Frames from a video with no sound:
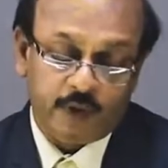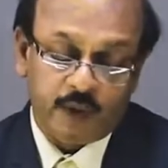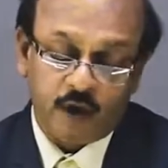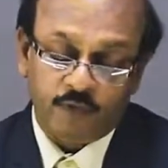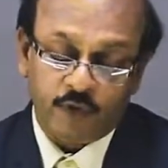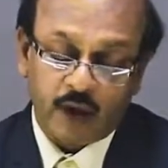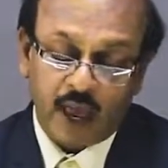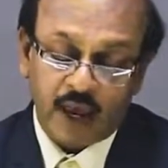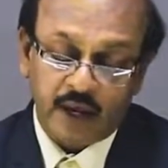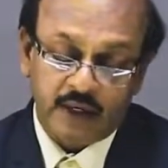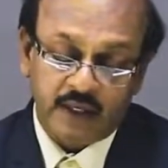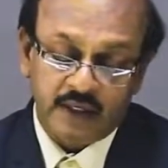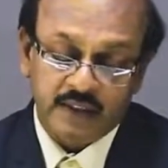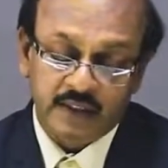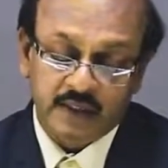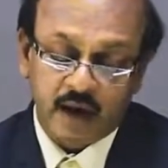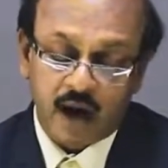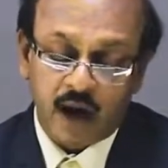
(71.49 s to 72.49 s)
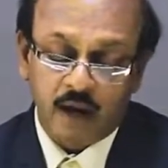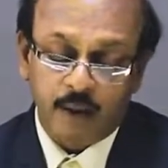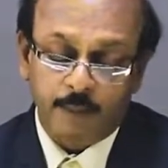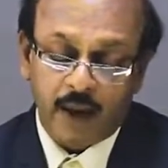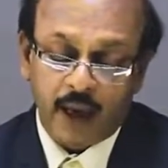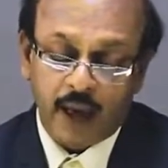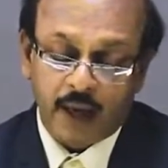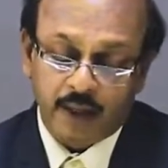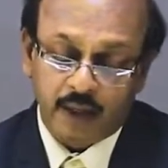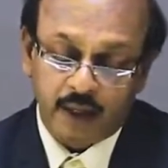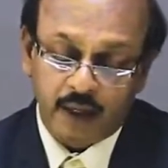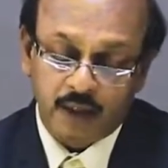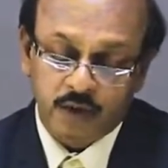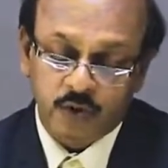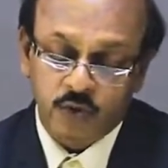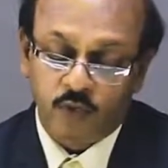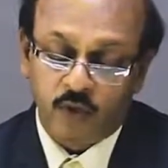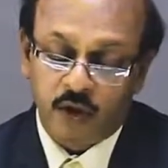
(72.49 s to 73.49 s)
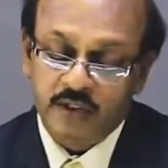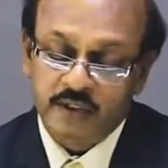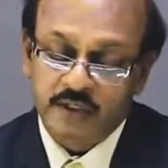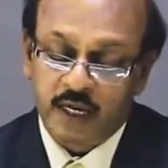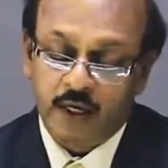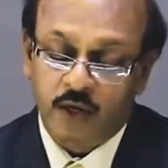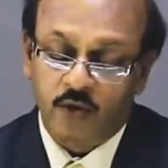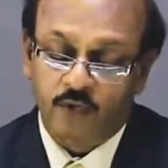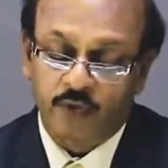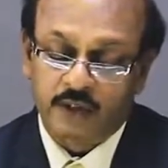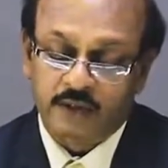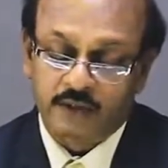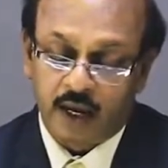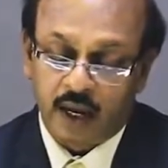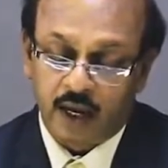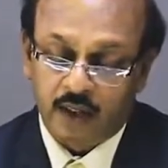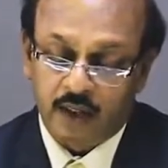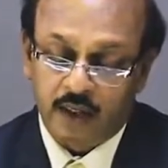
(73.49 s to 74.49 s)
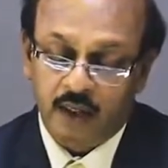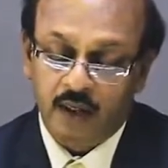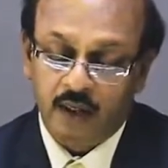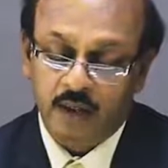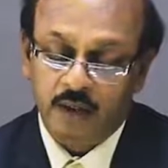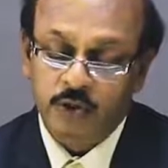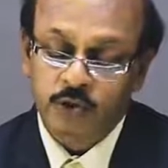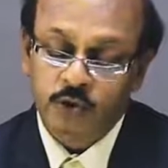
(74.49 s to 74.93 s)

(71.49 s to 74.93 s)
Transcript: If a line is drawn parallel to one side of a triangle